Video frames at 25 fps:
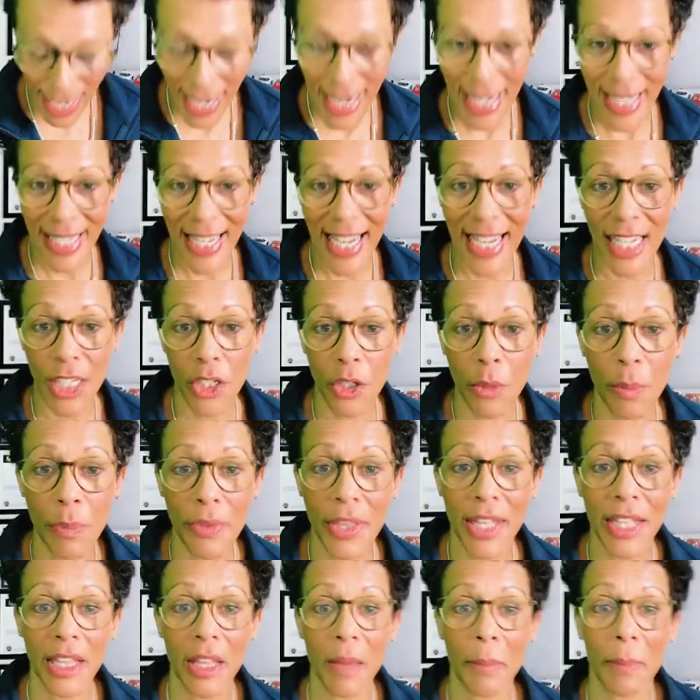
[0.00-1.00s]
It is
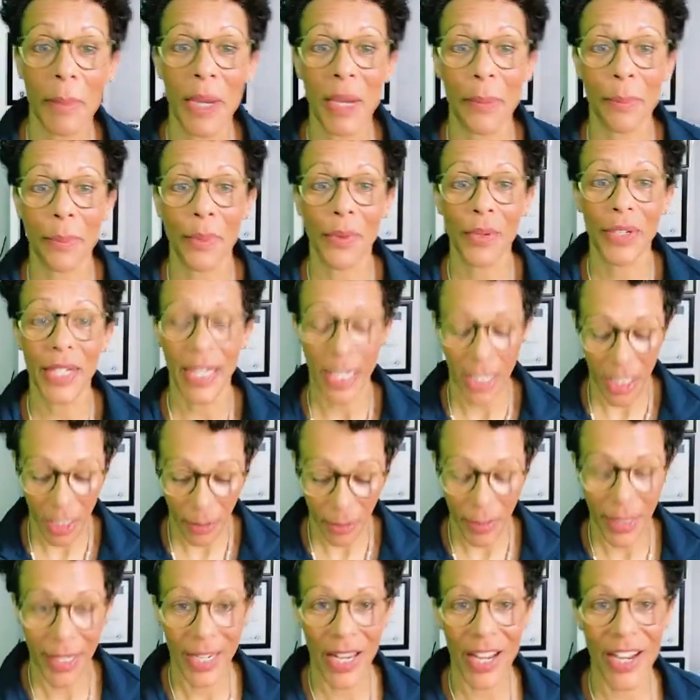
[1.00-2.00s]
something that people need to
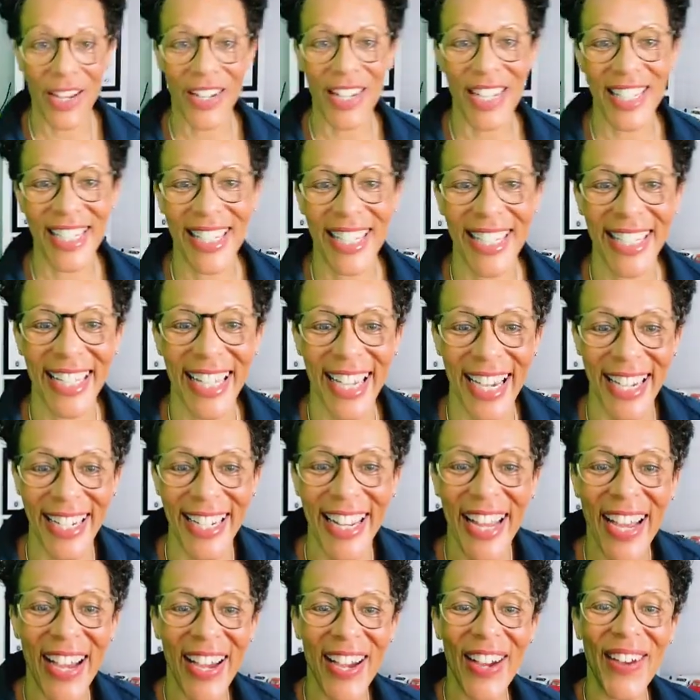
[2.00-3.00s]
be to
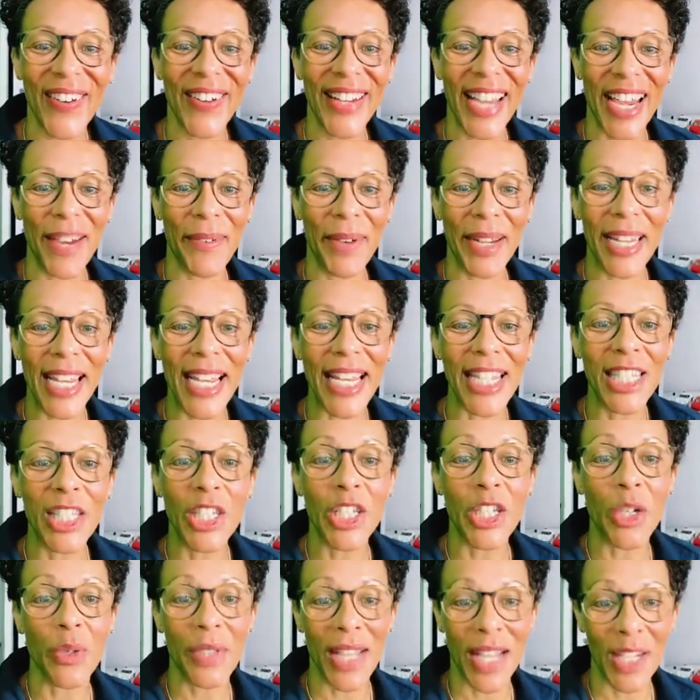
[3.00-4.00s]
learn. Okay, well, it is
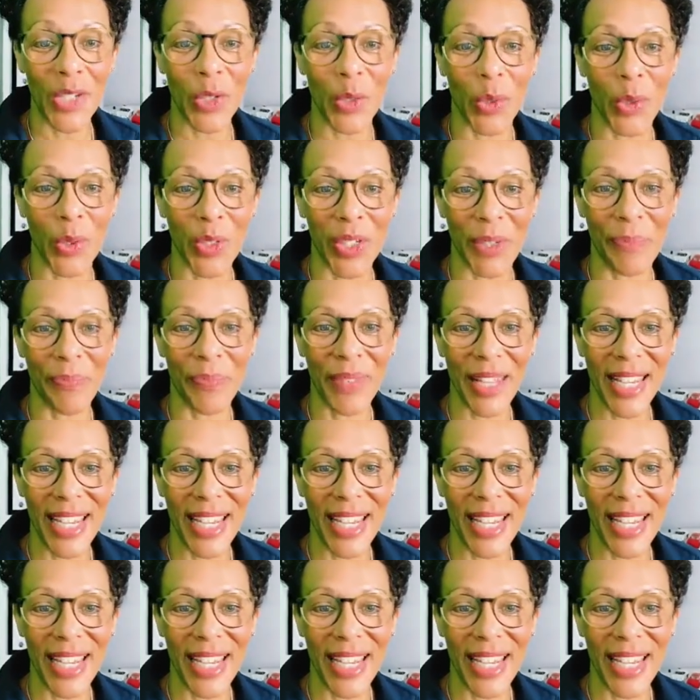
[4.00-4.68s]
to you, that's awesome.